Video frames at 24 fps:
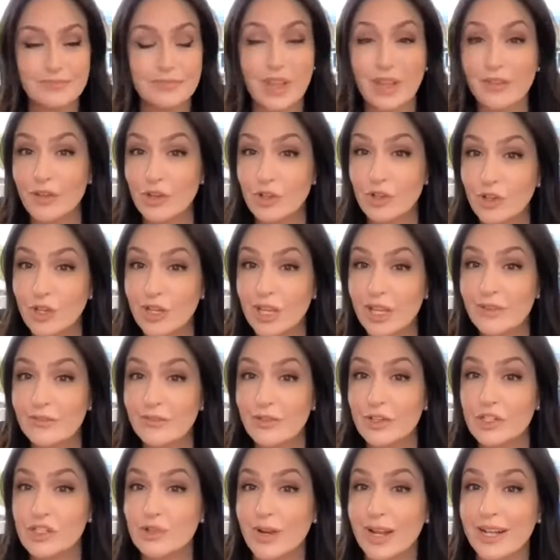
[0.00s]
If you're looking
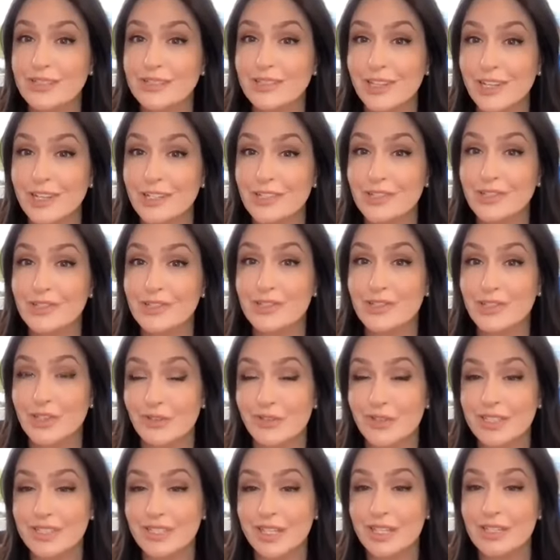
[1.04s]
for translation
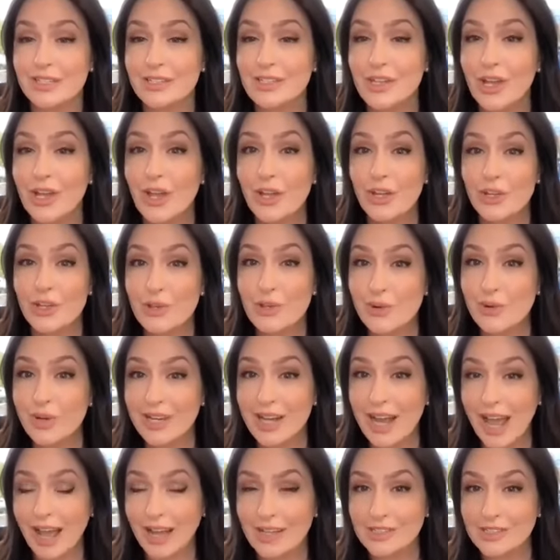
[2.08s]
services, you
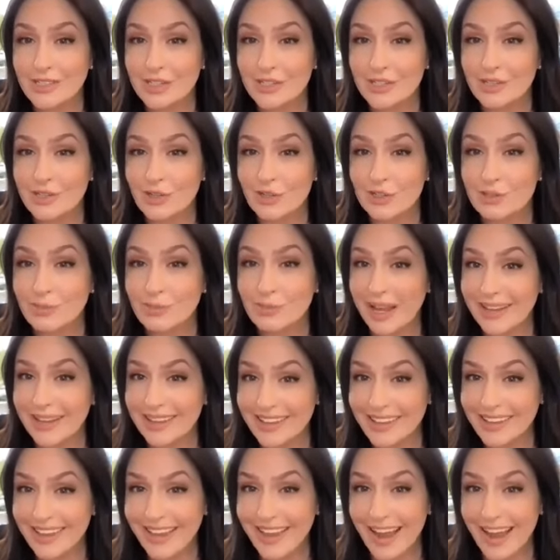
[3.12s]
can access those by
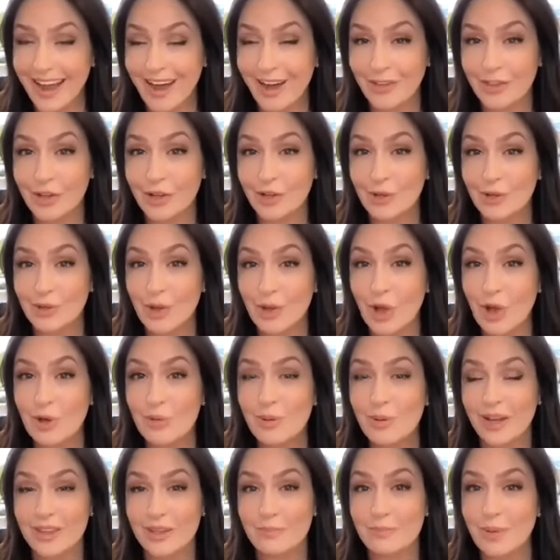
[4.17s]
clicking on the
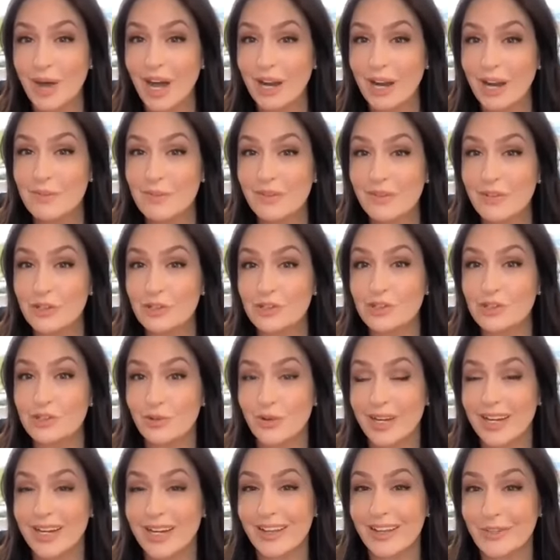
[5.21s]
globe on the bottom of your
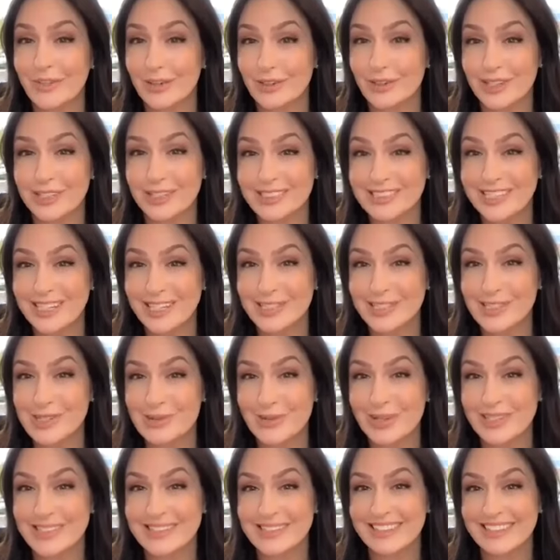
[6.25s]
screen if you're listening
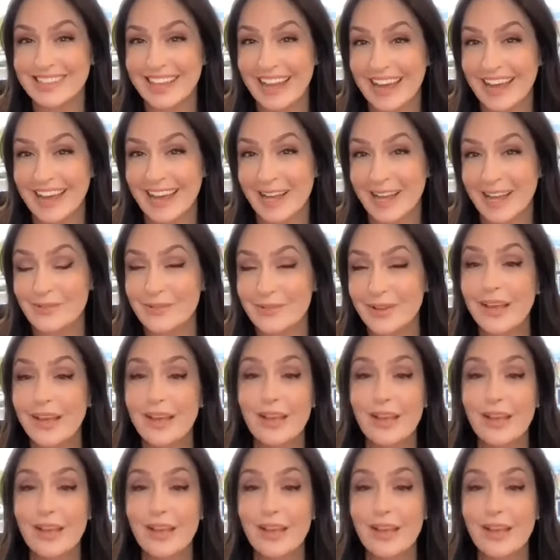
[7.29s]
to us live.